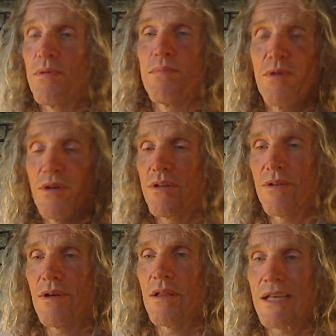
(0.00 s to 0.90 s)
put
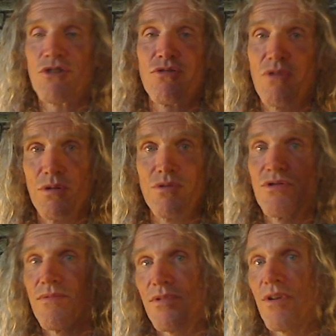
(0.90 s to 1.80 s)

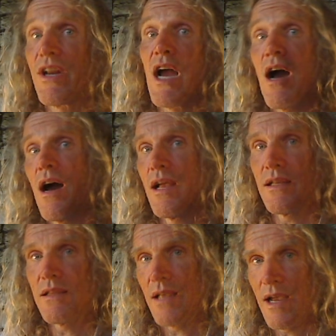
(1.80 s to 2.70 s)
electrodes very high
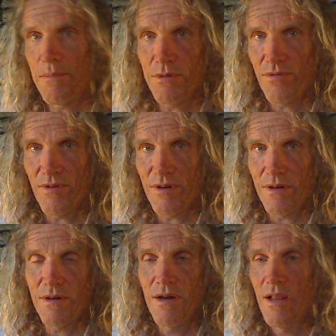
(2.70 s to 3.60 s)
in the
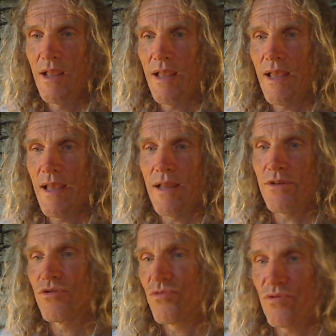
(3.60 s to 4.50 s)
atmosphere
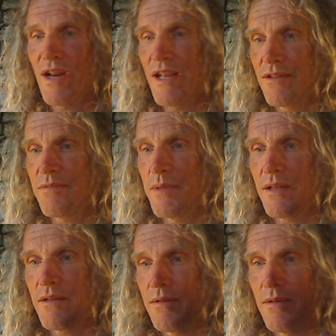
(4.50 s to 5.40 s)
and
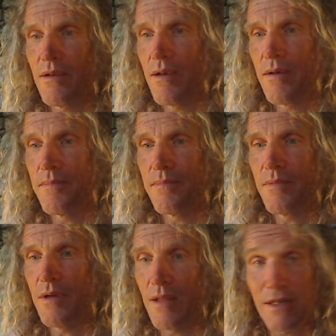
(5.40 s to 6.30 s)
transmit
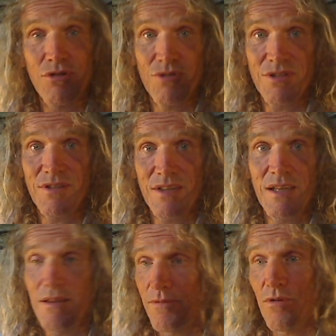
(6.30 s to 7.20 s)

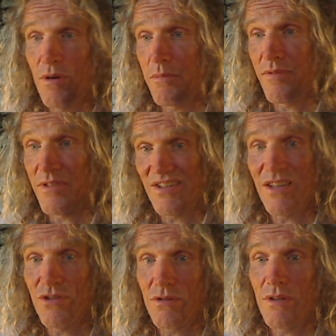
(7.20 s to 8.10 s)
electricity in the form of
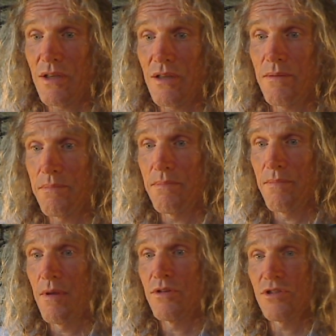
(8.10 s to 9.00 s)
essentially
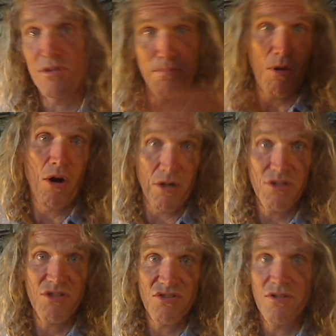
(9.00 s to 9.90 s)

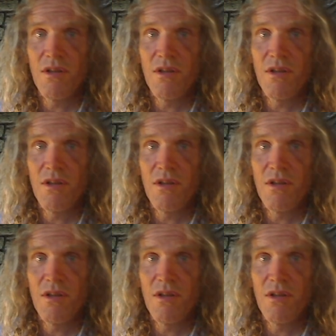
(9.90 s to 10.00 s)
sparks